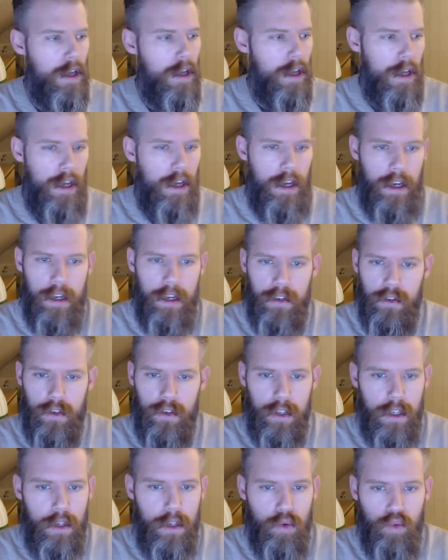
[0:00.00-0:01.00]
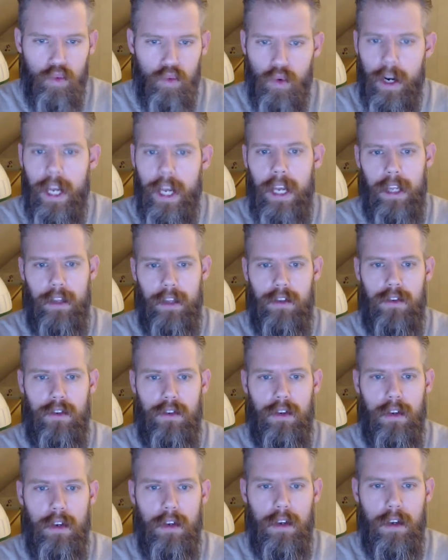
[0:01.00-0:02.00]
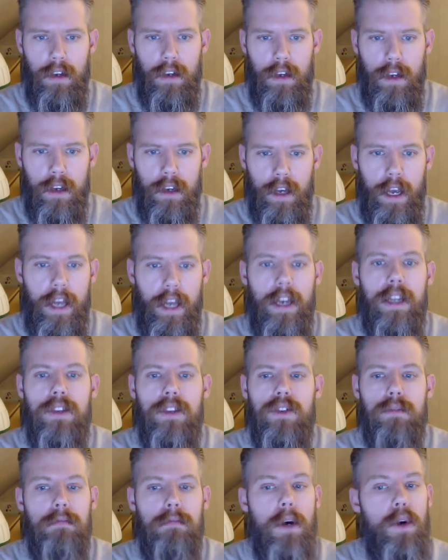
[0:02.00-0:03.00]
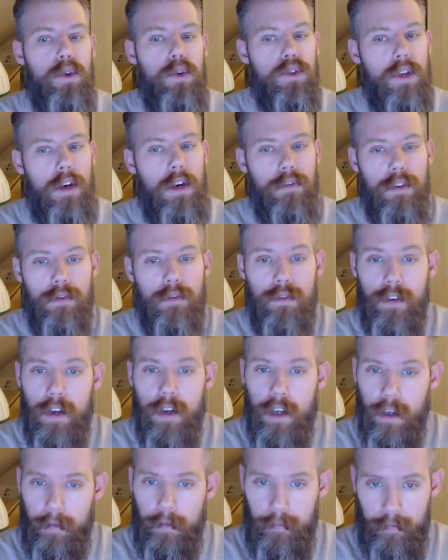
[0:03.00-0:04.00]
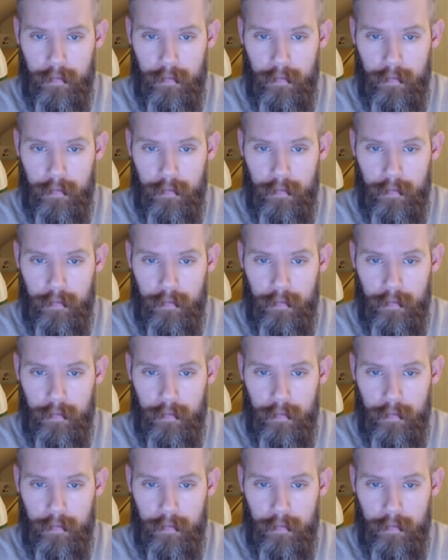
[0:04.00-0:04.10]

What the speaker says: is great. And it's most often free.